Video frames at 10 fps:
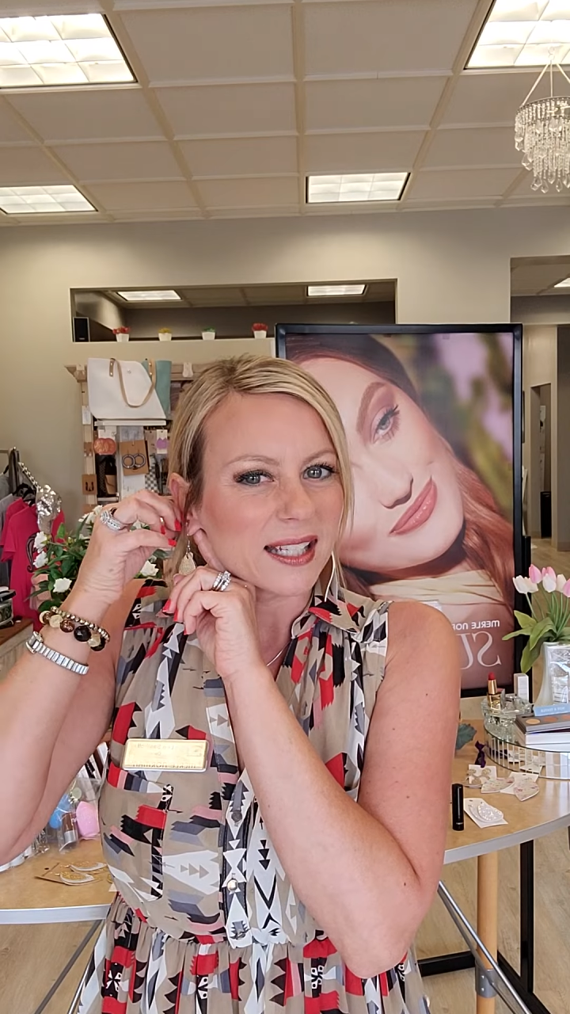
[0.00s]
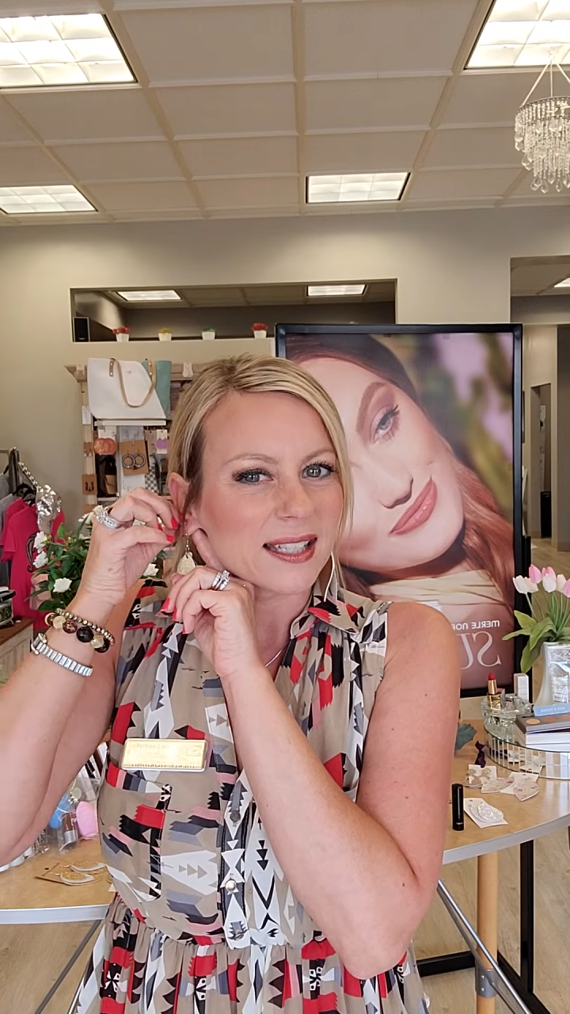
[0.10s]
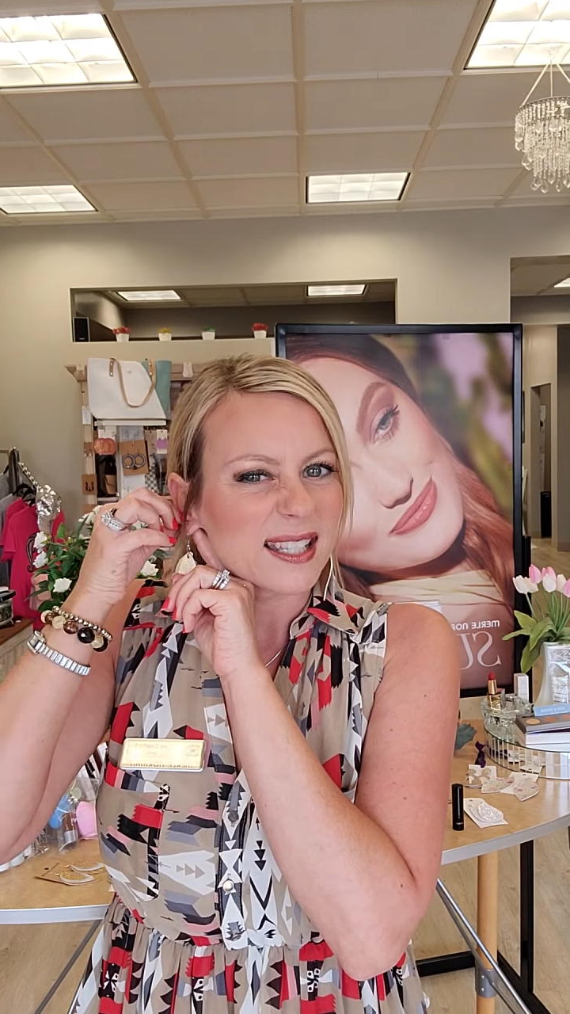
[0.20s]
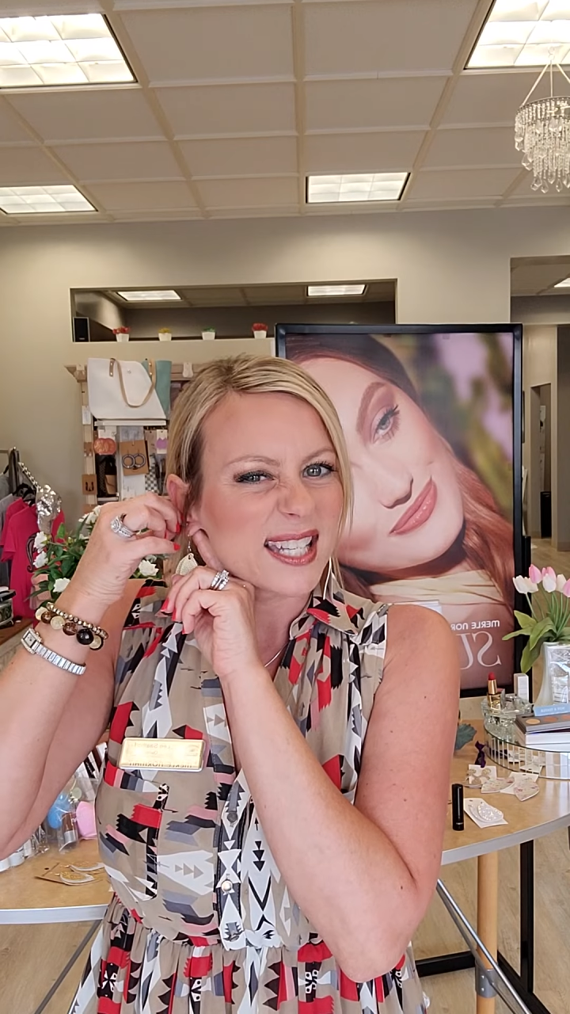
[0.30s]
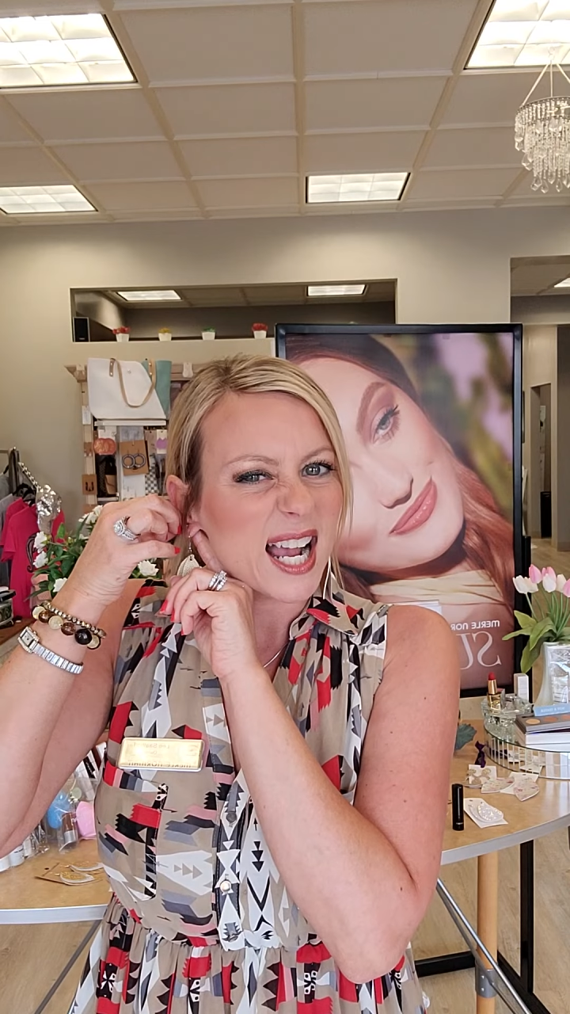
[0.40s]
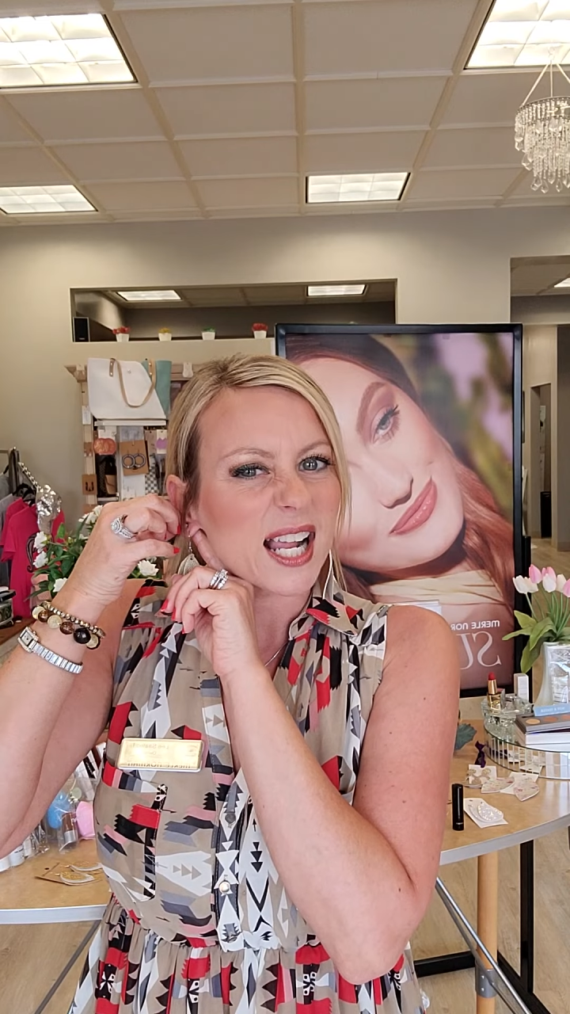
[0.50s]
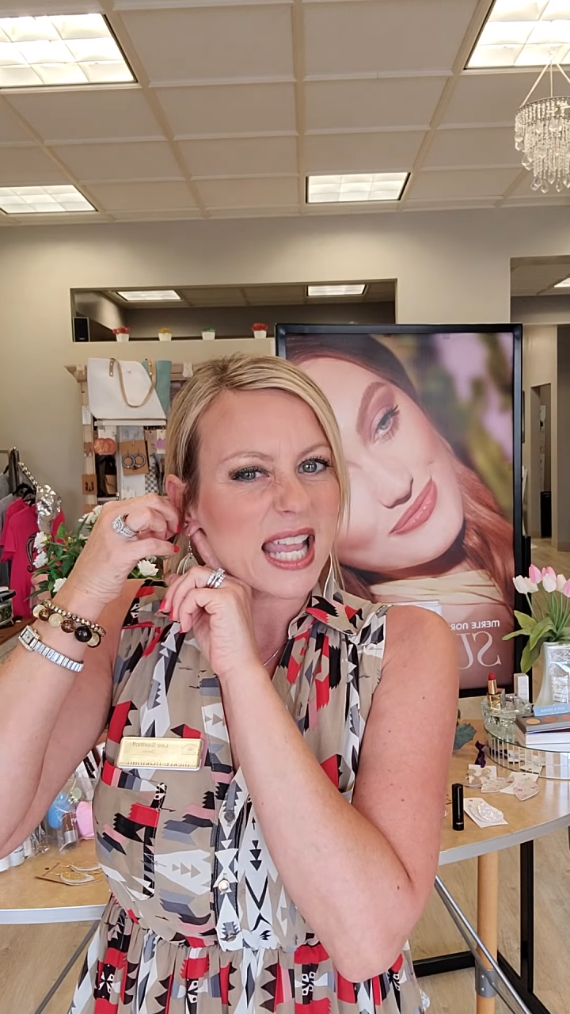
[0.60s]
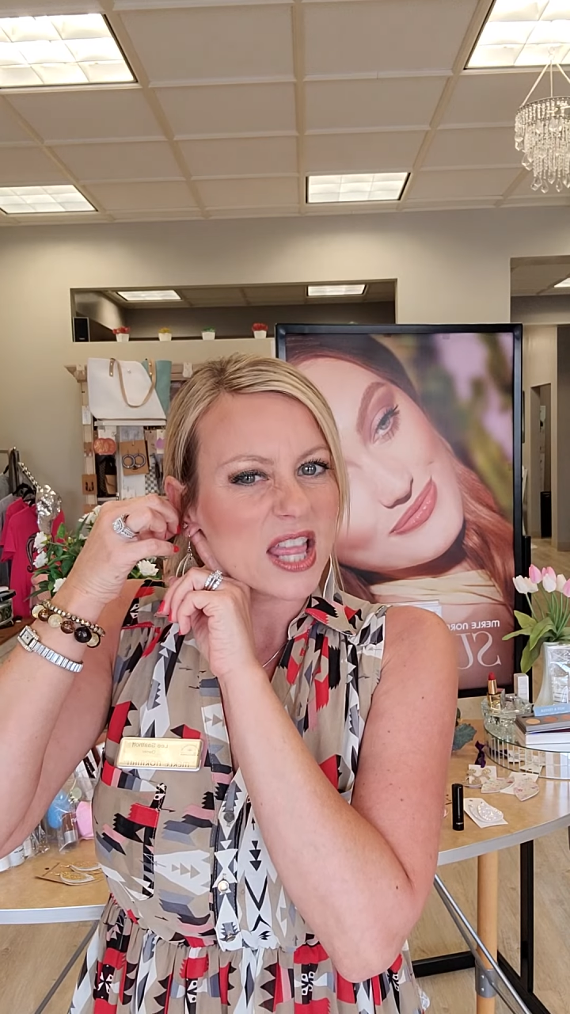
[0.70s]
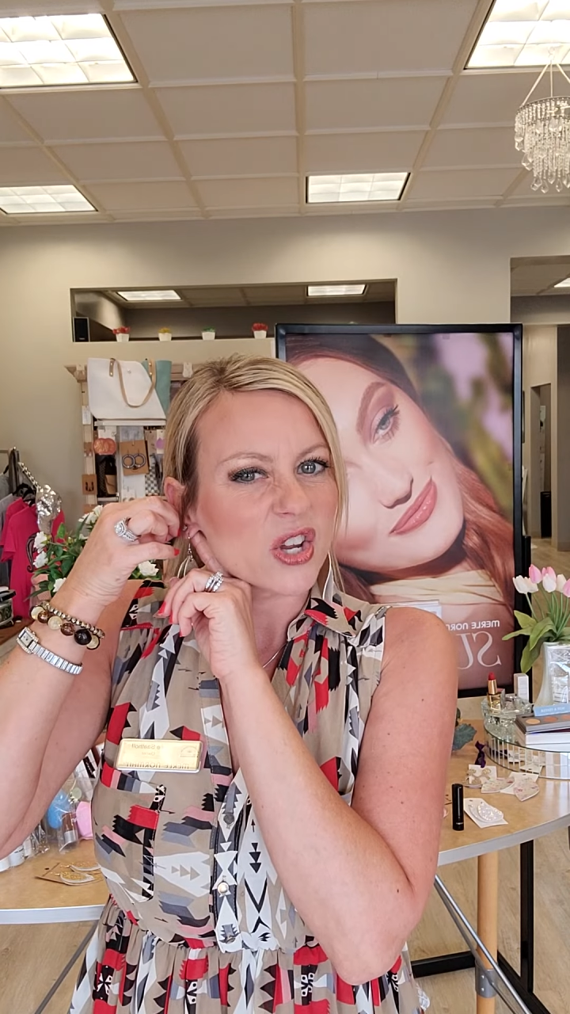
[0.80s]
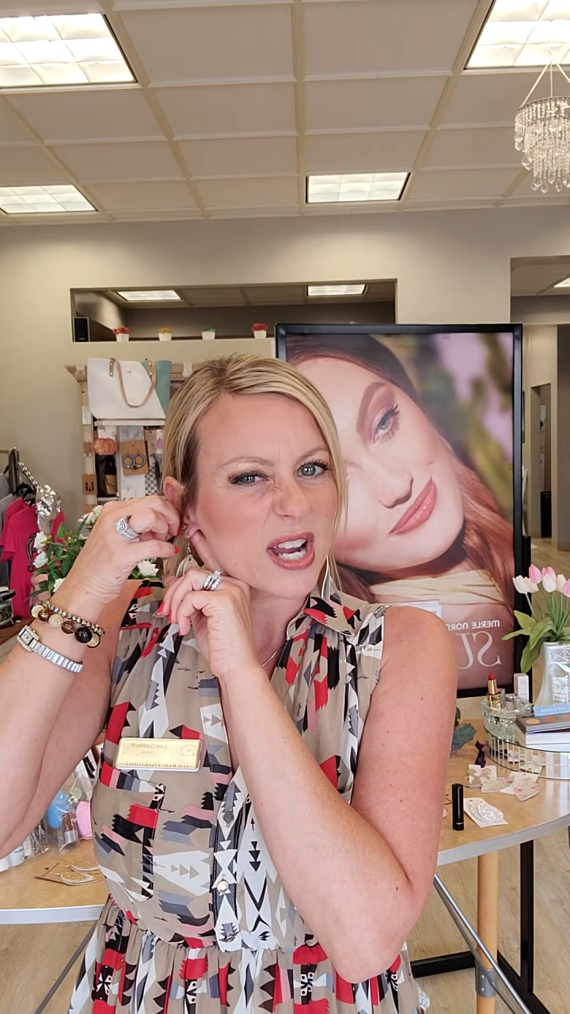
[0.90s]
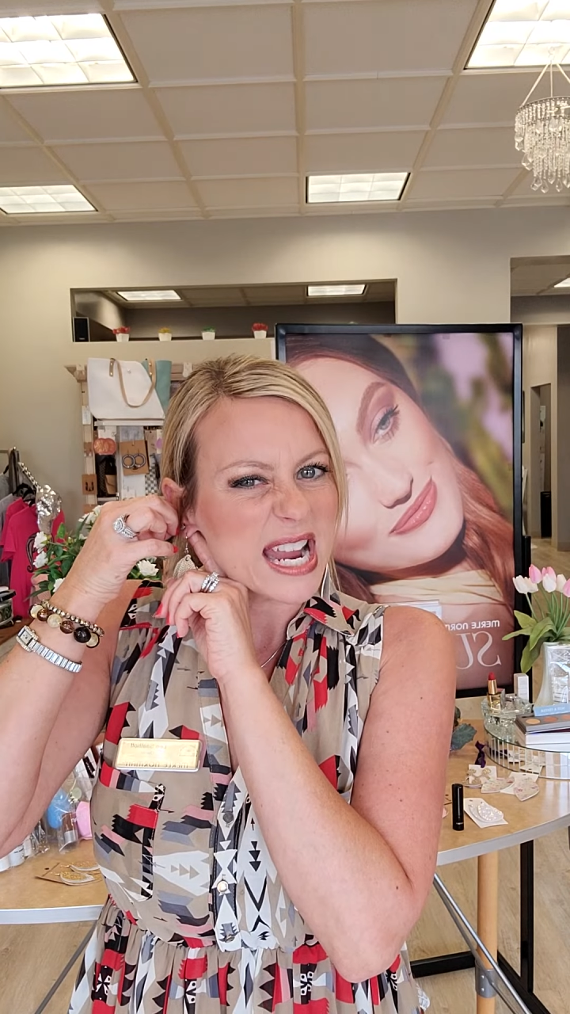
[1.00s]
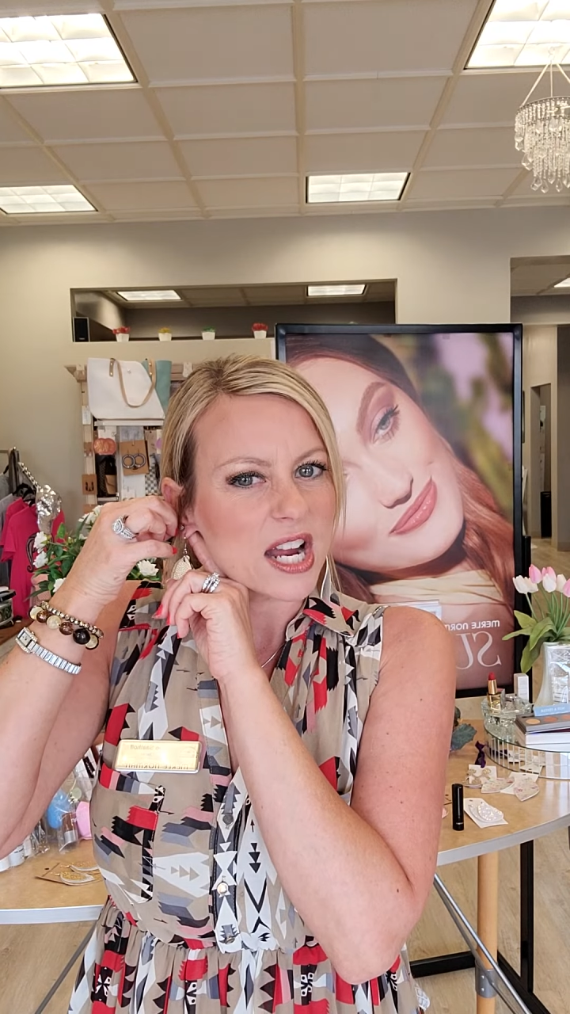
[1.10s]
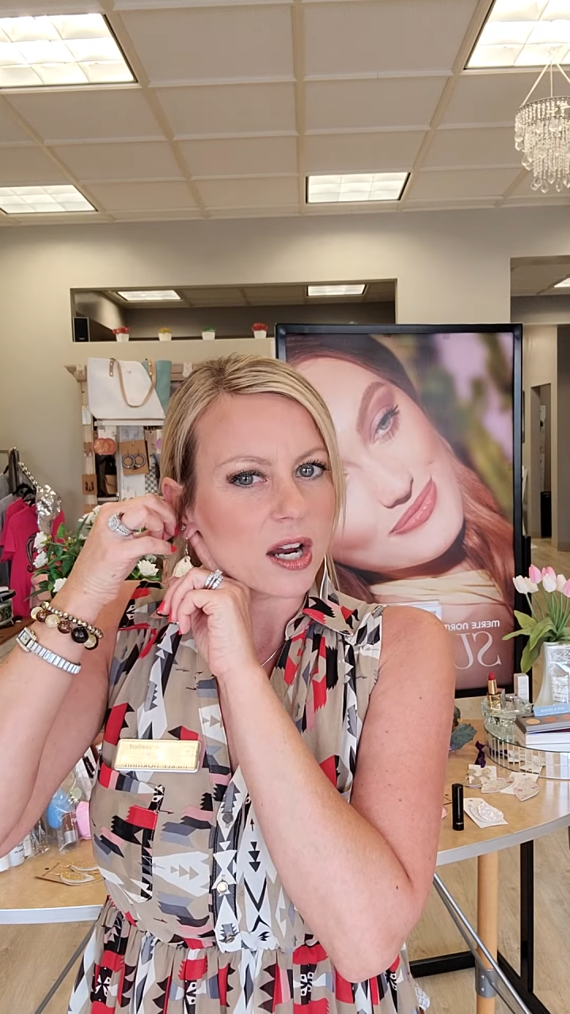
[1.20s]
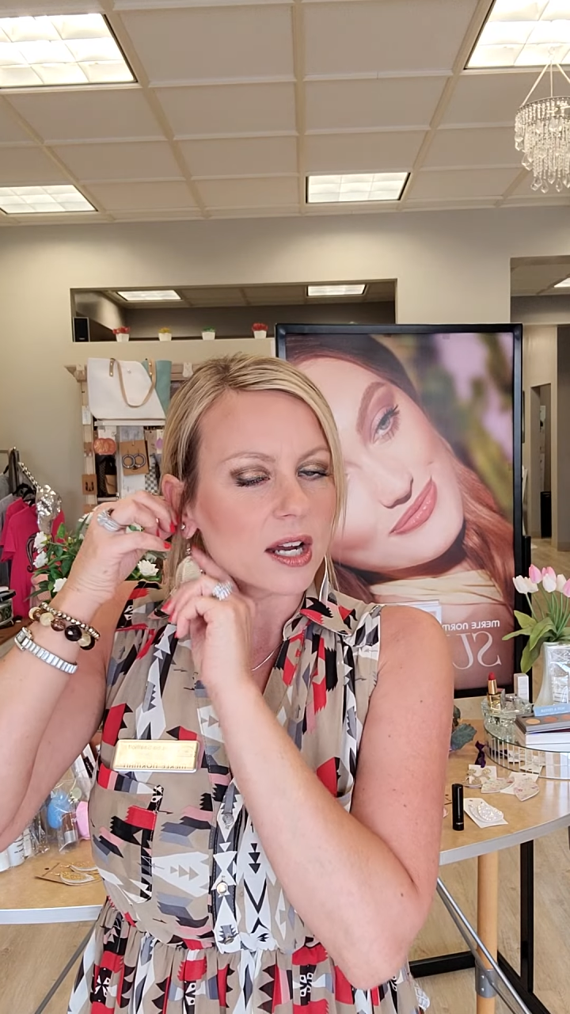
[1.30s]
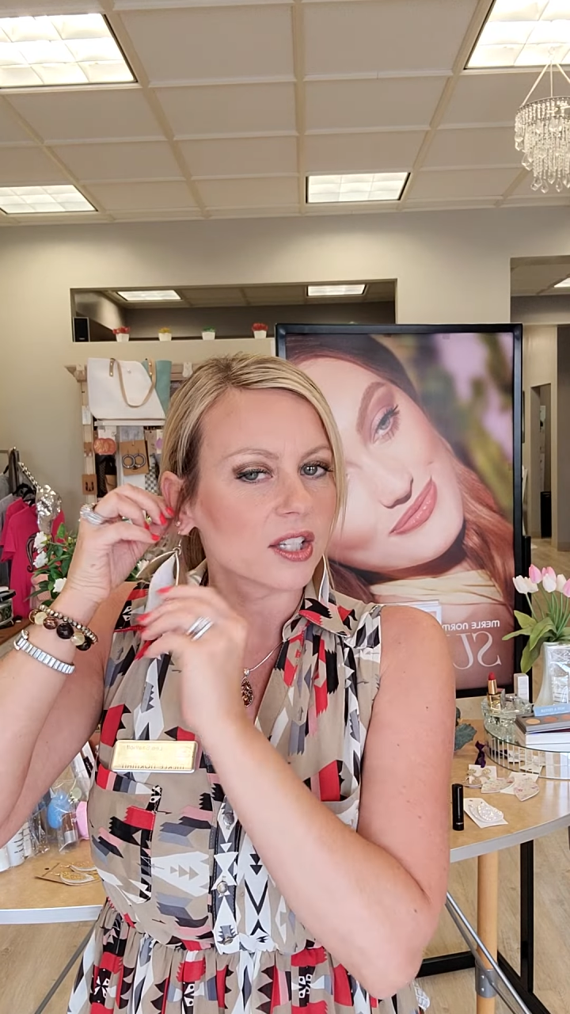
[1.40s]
stuck in their ear.